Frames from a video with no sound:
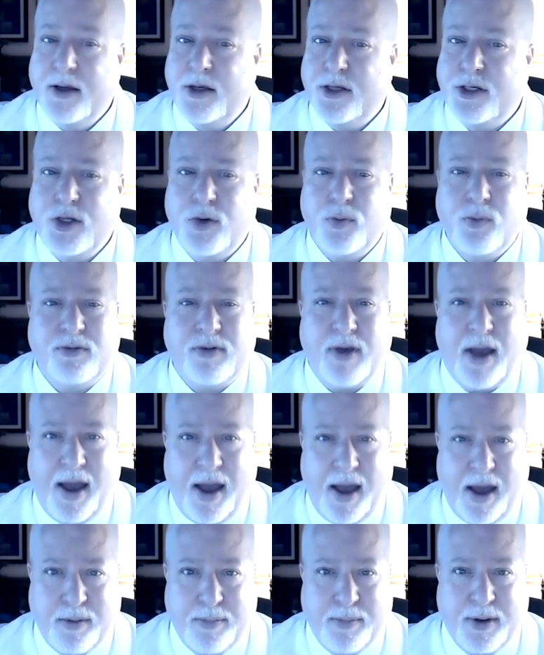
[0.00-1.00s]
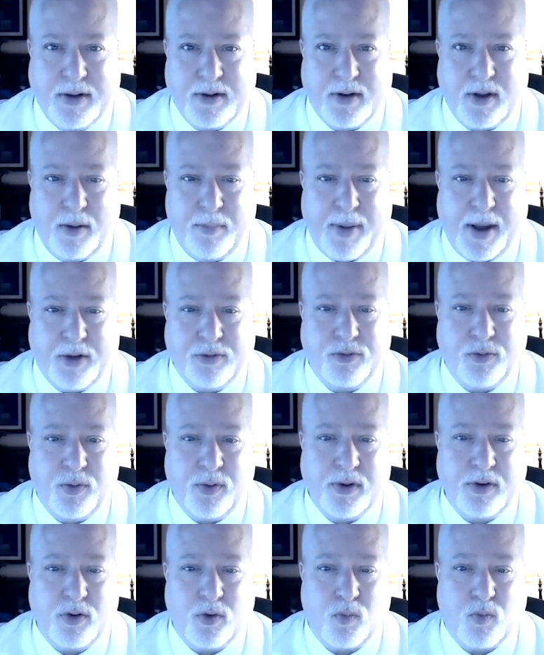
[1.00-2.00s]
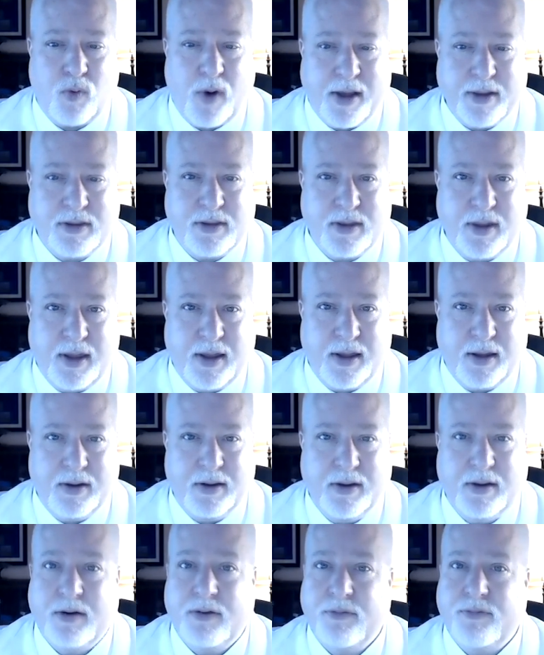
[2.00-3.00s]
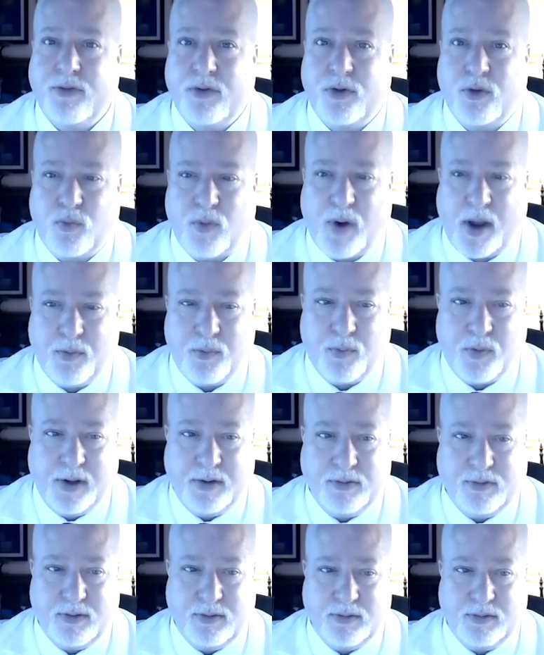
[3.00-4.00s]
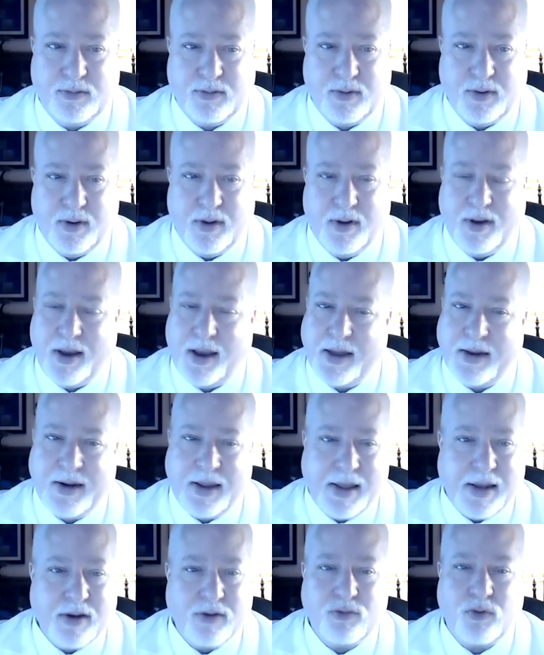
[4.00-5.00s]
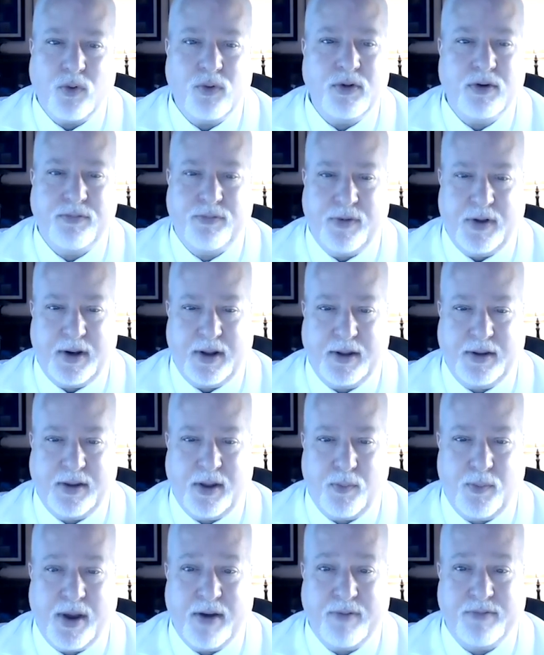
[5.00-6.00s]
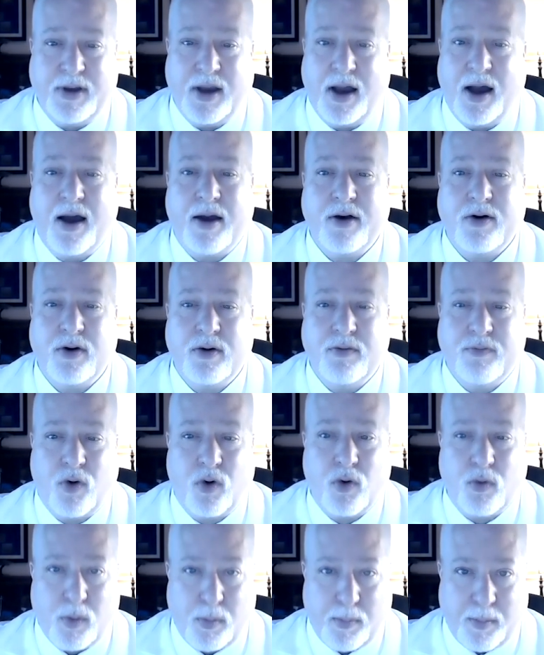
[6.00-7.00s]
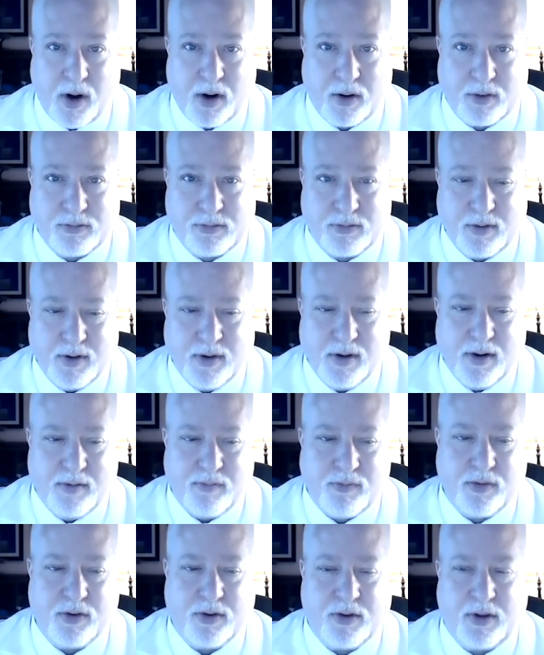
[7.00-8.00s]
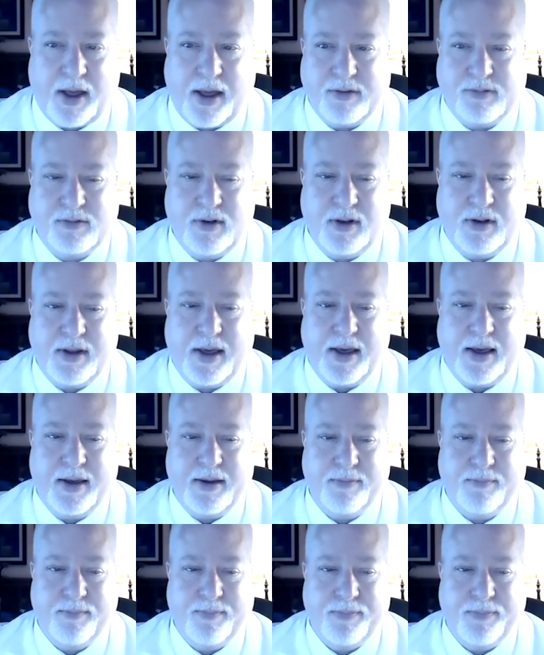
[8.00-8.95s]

She was adamant about doing the right thing for the right reasons, and it is only fitting that we have the honor of her remarks for the class today.